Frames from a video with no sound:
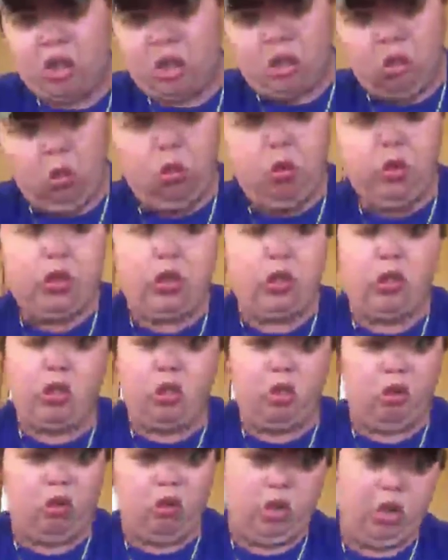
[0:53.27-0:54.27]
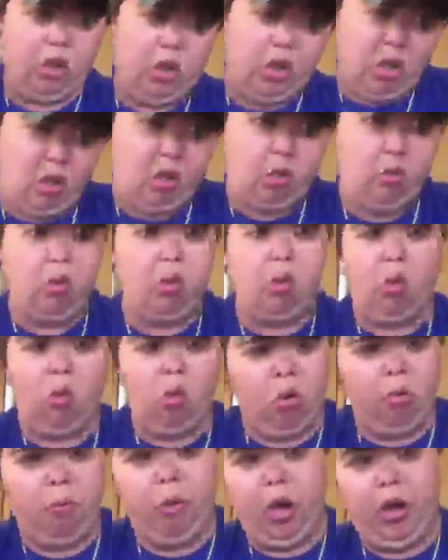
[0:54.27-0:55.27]
the storage to do it, hit the
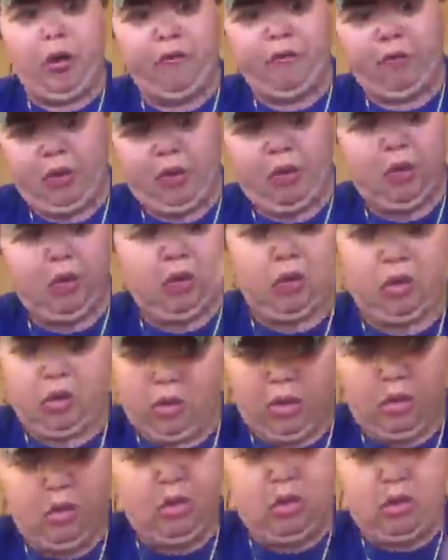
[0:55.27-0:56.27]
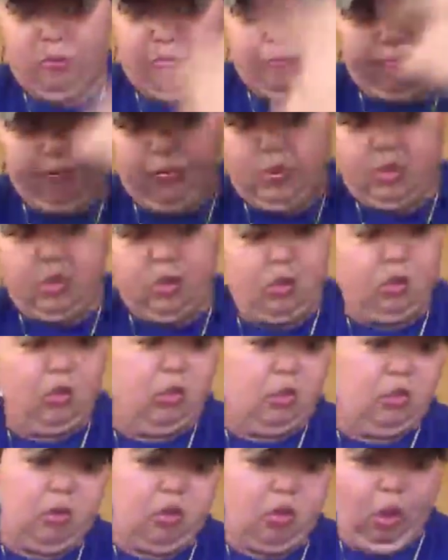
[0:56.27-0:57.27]
record button,
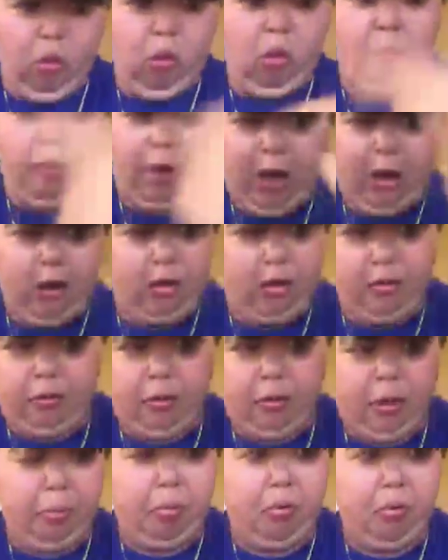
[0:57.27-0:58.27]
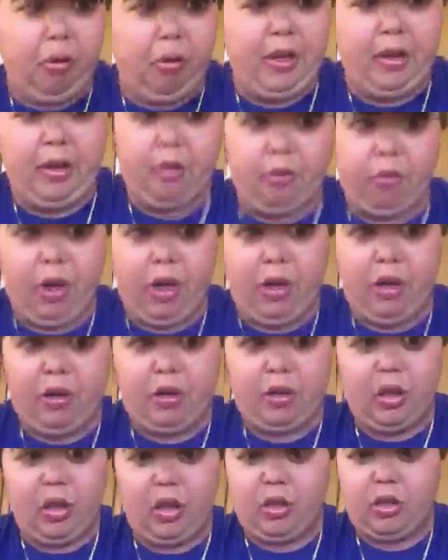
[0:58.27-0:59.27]
go about a planned way to
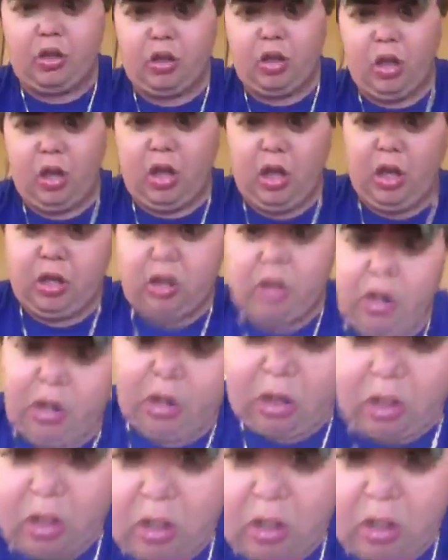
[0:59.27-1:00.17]
say shit, and